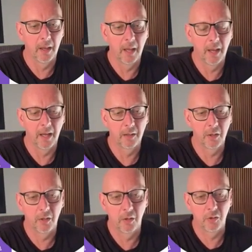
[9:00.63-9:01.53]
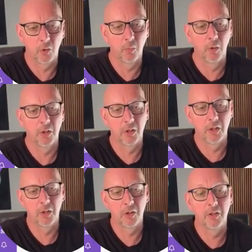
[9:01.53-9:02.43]
add a few more
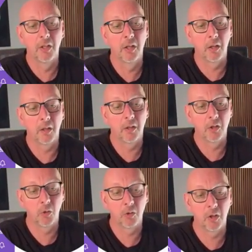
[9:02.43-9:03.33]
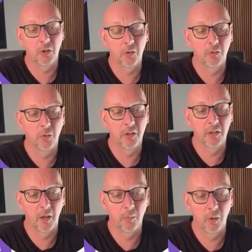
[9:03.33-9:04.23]
details here, including, for
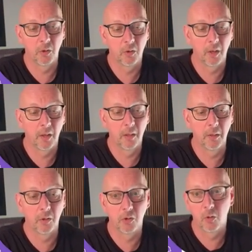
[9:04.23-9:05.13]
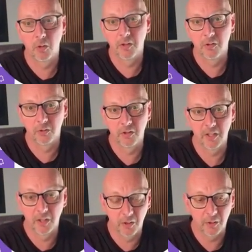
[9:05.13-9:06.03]
example, the short link to the
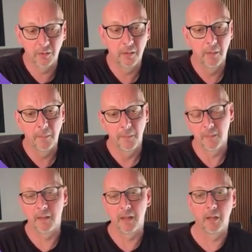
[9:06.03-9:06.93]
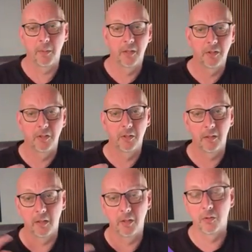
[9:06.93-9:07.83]
ticket. That means
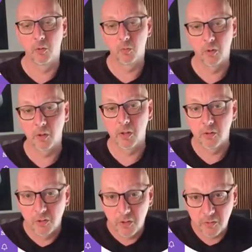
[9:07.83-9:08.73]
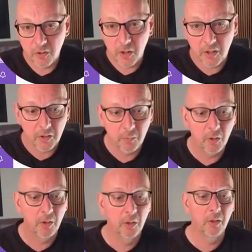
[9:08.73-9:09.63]
if you were to give your customer